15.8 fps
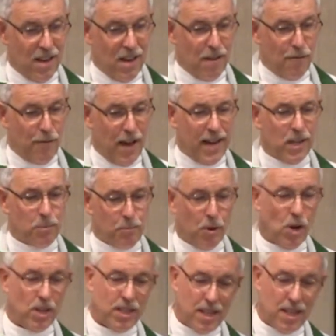
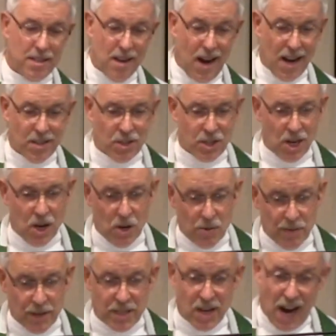Facebook did not
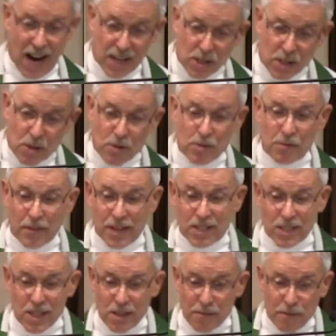show the doctor's
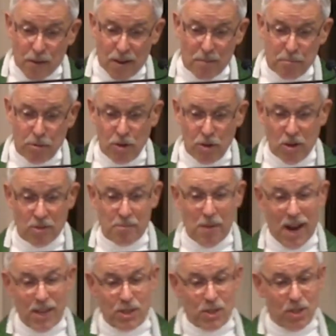visit for a pulled
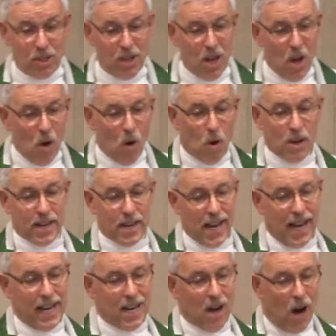muscle or
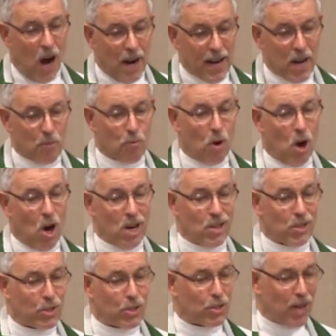getting on a
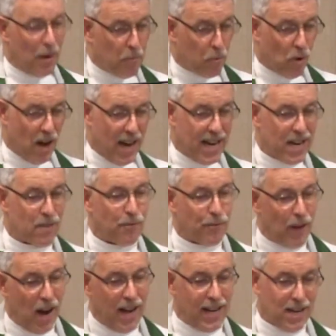wrong subway and
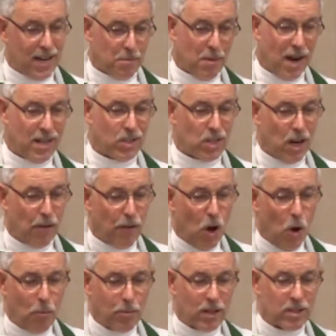finding myself
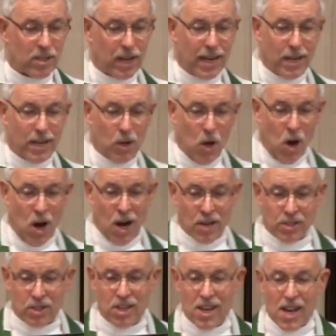hopelessly
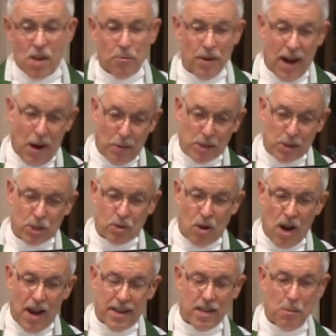lost when I was
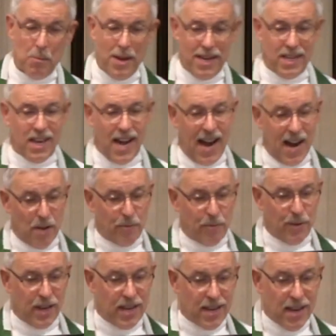trying to meet
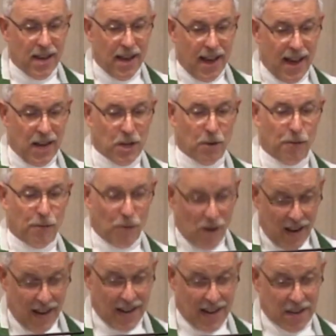Kathy and a
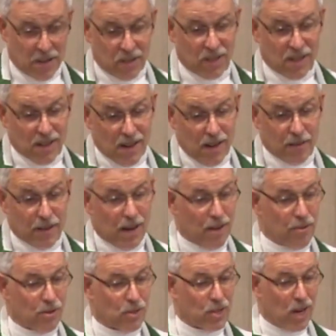friend on the
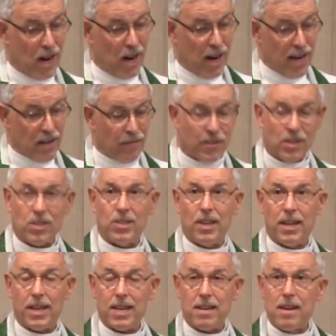other side of the
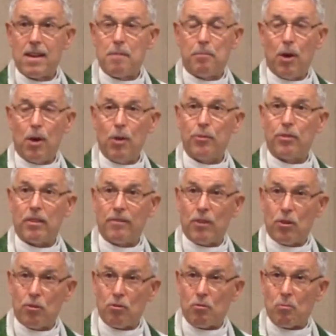city, both of
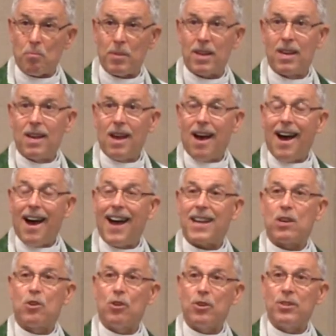whom I
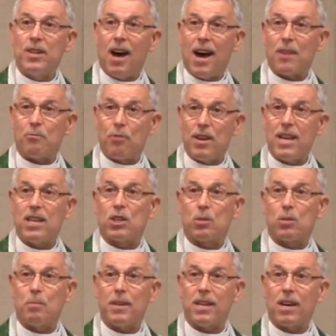could not
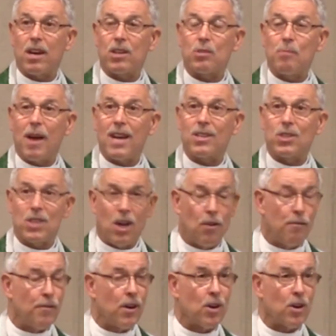reach because my
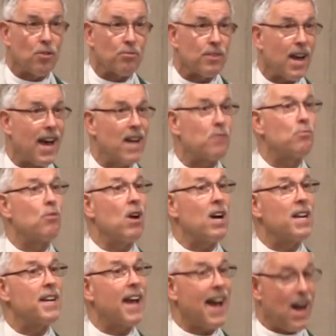cell phone had
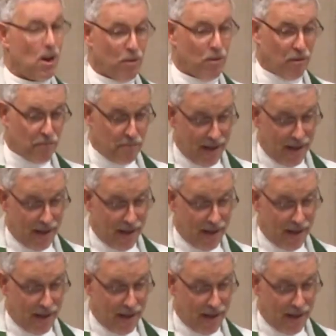run out of